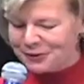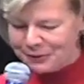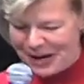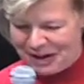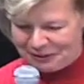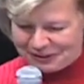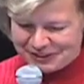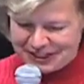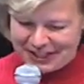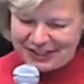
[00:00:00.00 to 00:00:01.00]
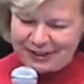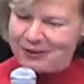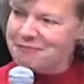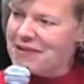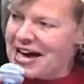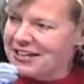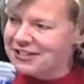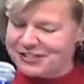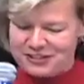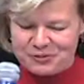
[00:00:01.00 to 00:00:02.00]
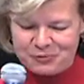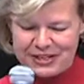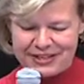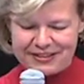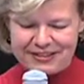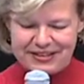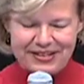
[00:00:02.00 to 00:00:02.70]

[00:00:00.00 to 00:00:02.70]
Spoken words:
grounds here in Madison with